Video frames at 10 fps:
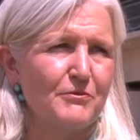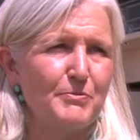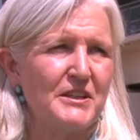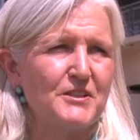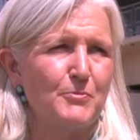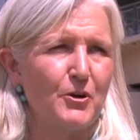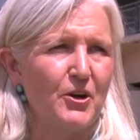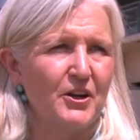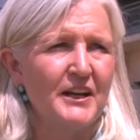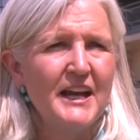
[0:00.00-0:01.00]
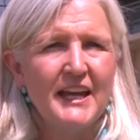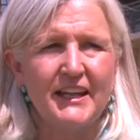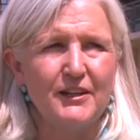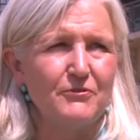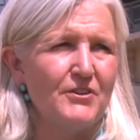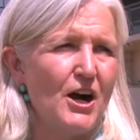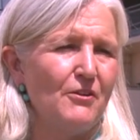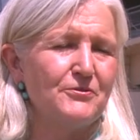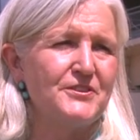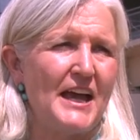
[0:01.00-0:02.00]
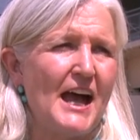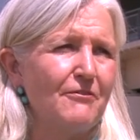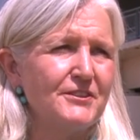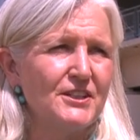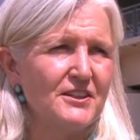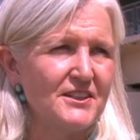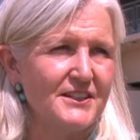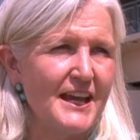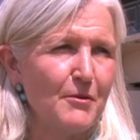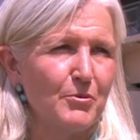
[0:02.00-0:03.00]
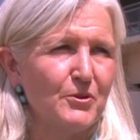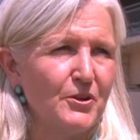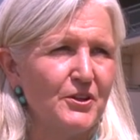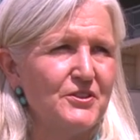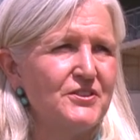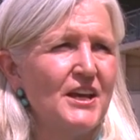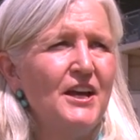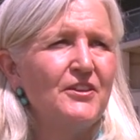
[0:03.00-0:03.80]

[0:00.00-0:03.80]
of Pittsburgh. It involves half a dozen neighborhoods.